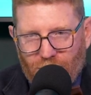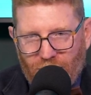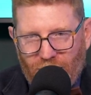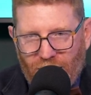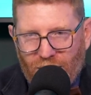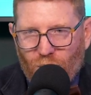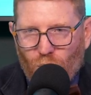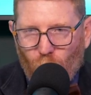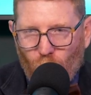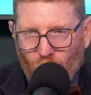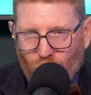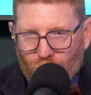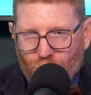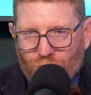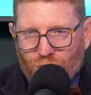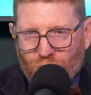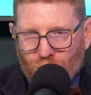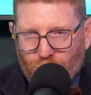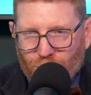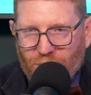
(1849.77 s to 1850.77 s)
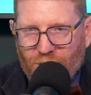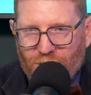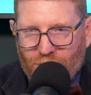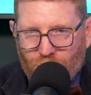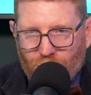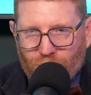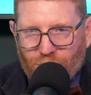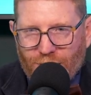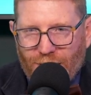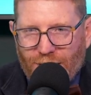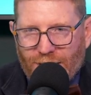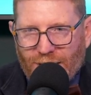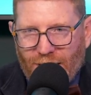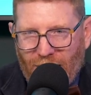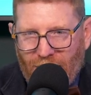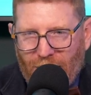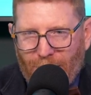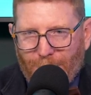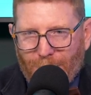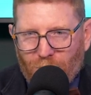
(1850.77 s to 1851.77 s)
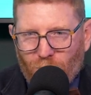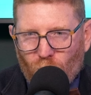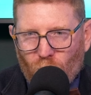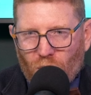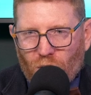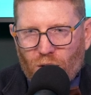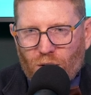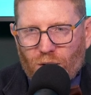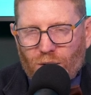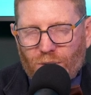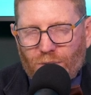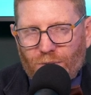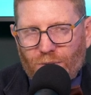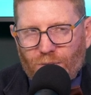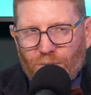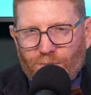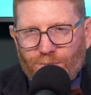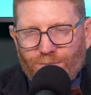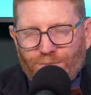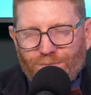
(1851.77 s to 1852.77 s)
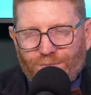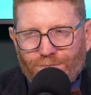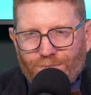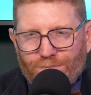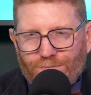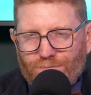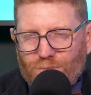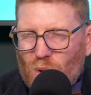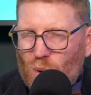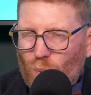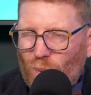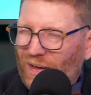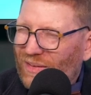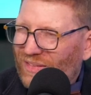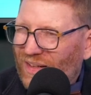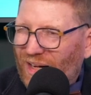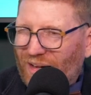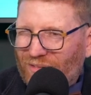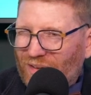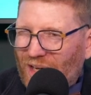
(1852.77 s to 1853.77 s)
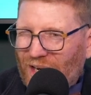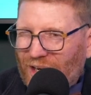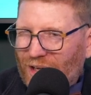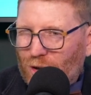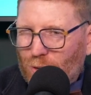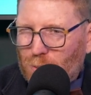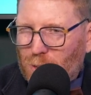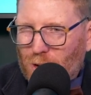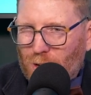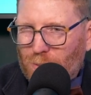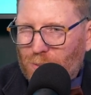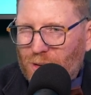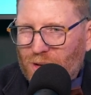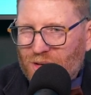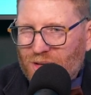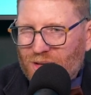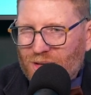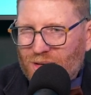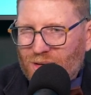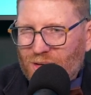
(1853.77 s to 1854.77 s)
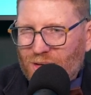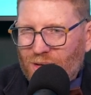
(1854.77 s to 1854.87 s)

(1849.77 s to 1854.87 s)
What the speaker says: in order to really create happy work, we have to have a higher purpose.